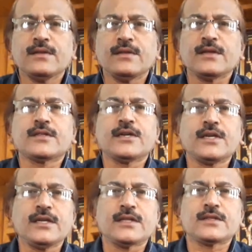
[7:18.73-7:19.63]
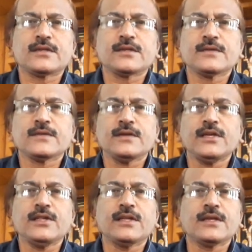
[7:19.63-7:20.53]
the 30th
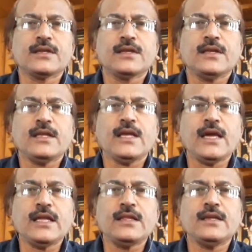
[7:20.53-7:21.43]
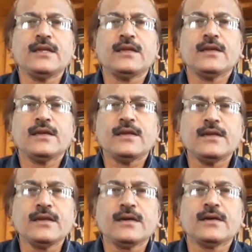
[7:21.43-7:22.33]
in any
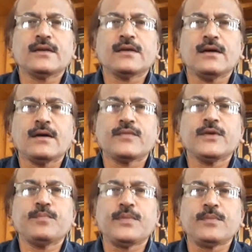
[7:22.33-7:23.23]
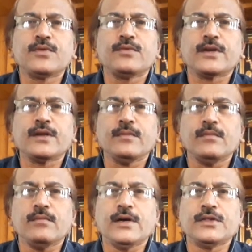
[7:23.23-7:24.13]
year of the February
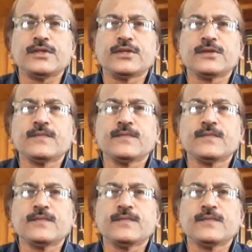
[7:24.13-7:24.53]
month.